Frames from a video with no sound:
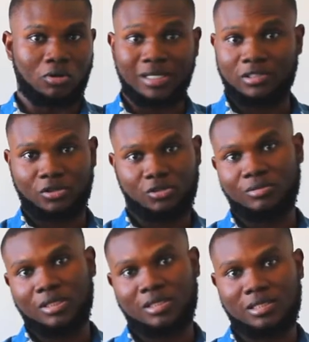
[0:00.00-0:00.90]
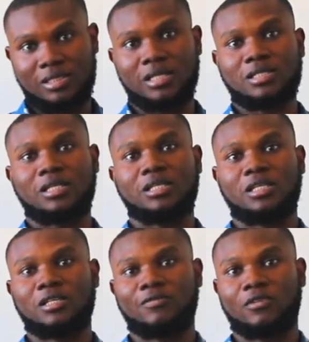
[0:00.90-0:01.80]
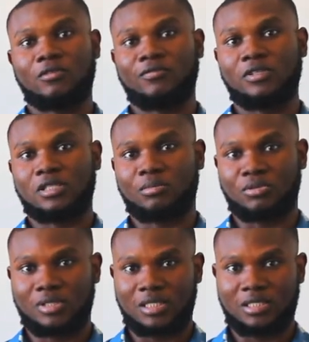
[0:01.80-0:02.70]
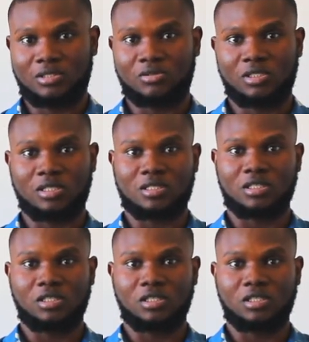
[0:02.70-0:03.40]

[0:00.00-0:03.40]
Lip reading: other documents that are needed for visa processing, such